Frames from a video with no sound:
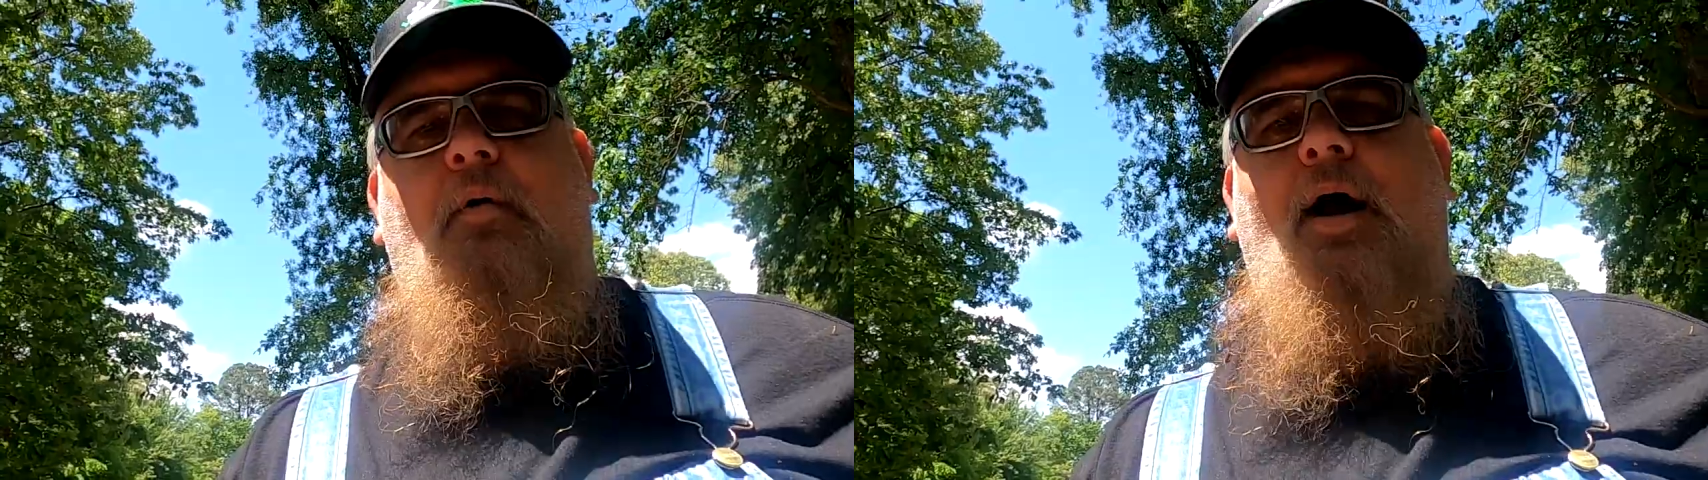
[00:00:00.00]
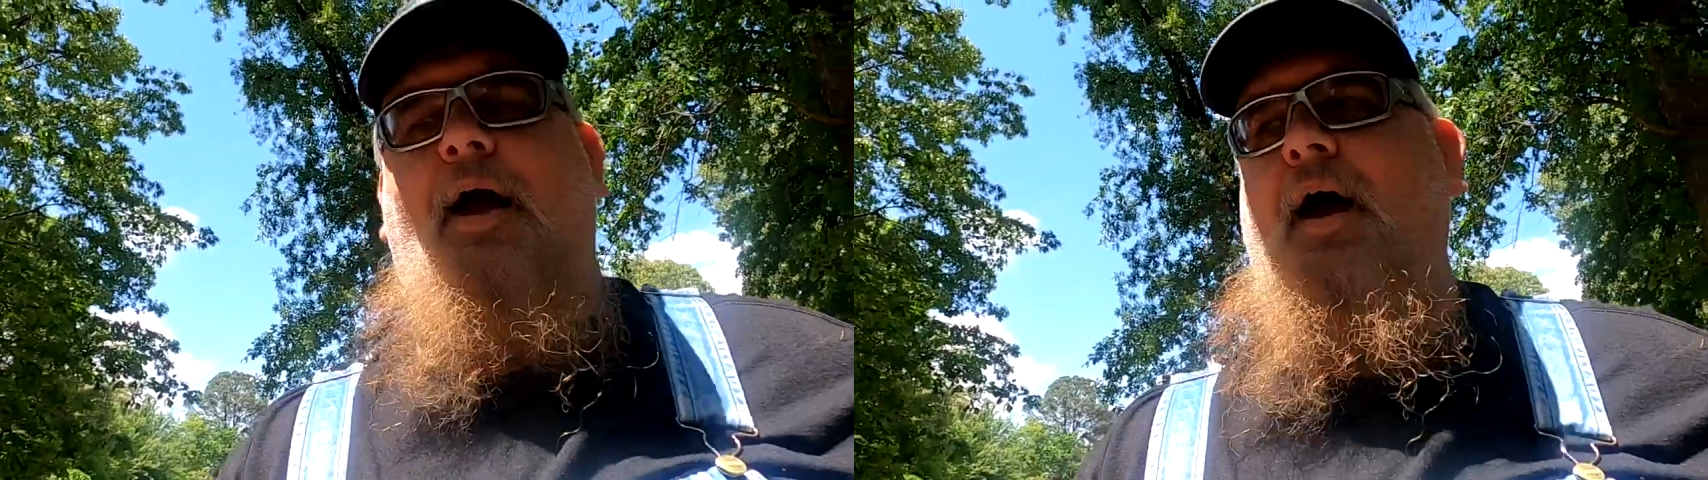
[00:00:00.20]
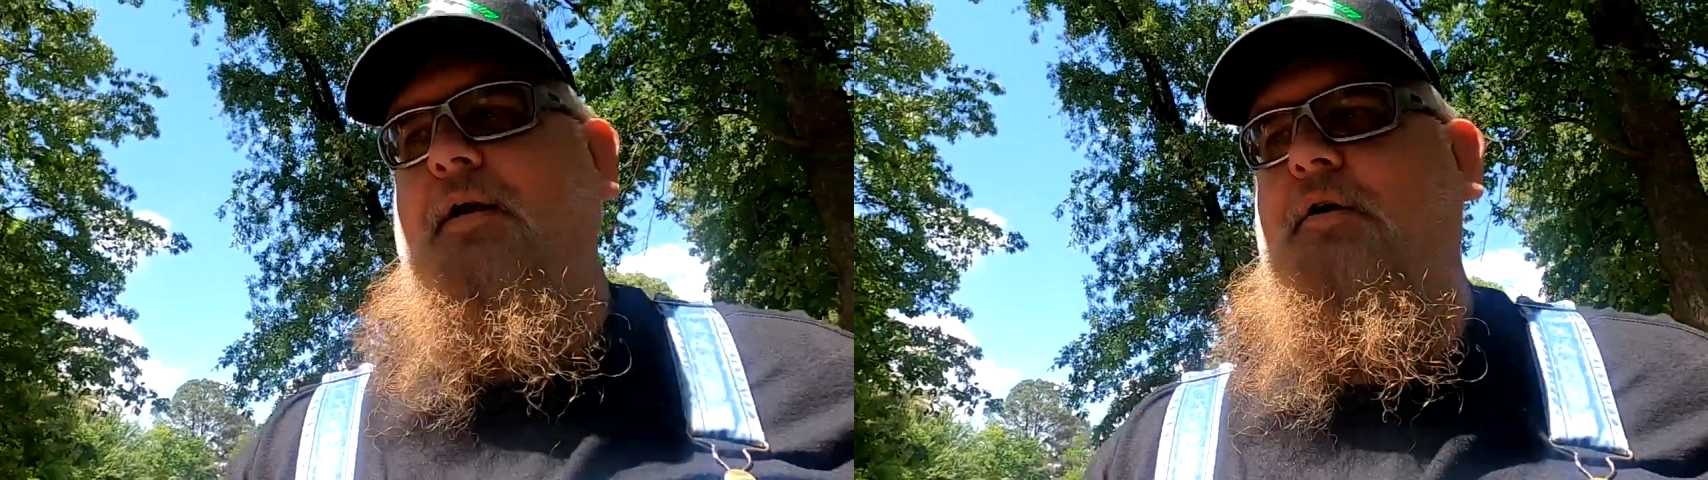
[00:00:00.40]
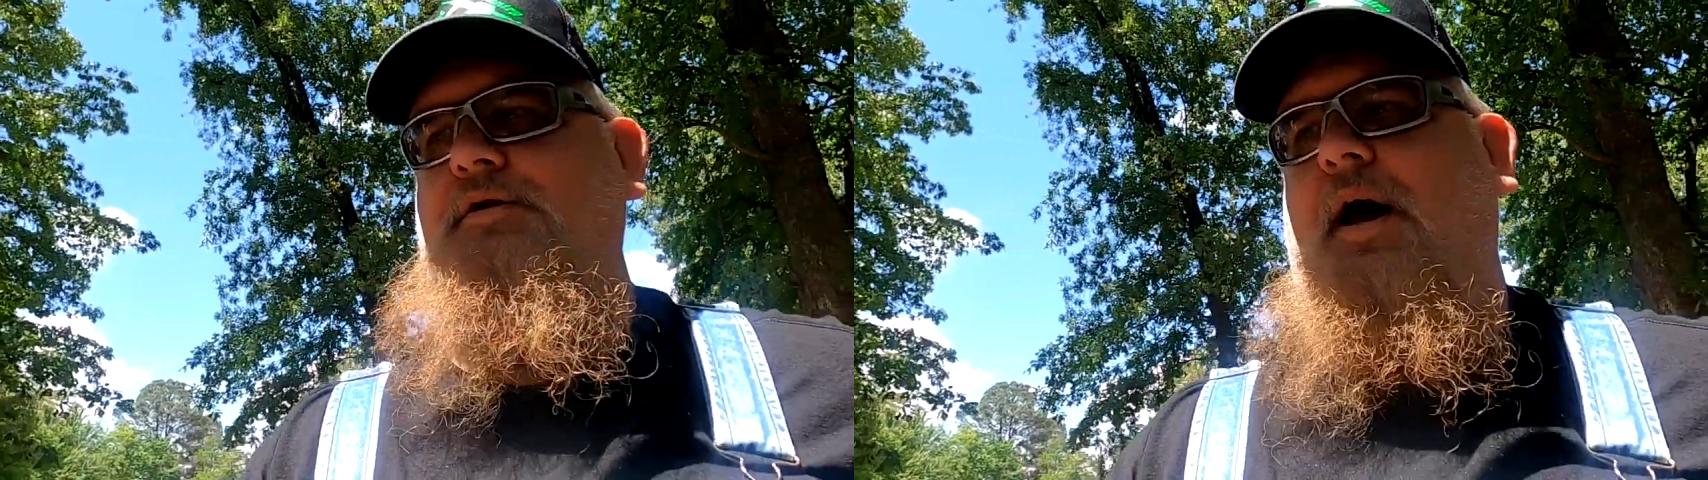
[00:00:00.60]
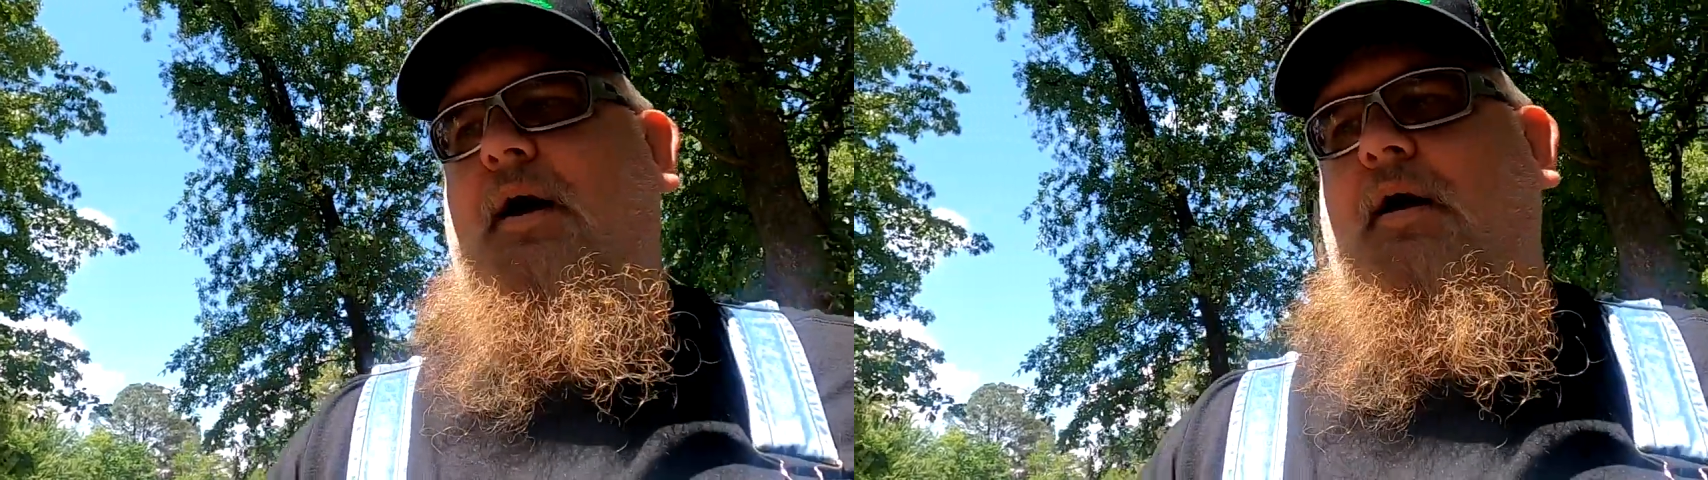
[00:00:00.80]
Well, I got a new
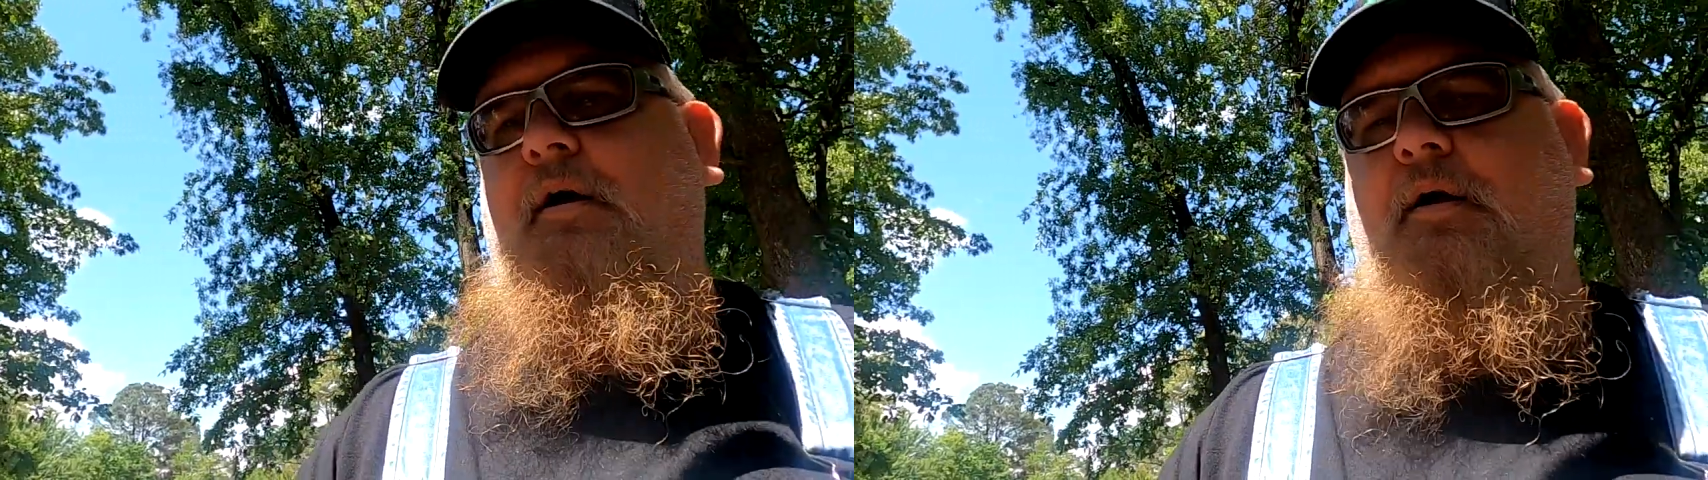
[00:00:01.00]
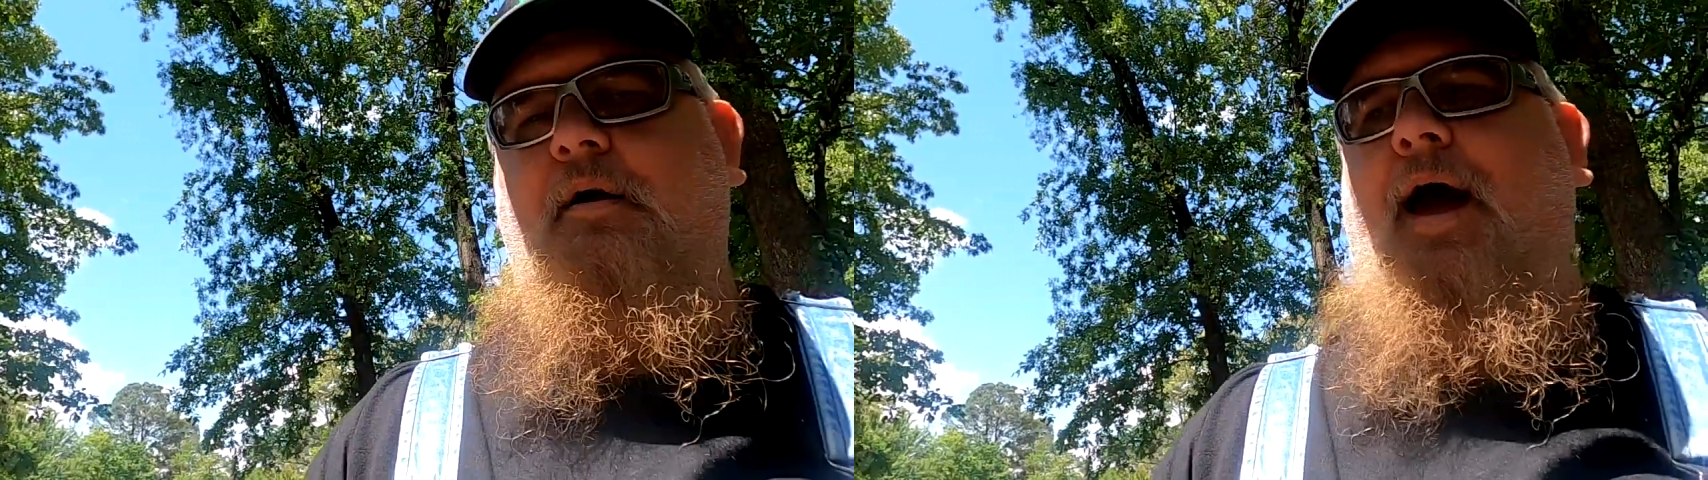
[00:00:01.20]
tire,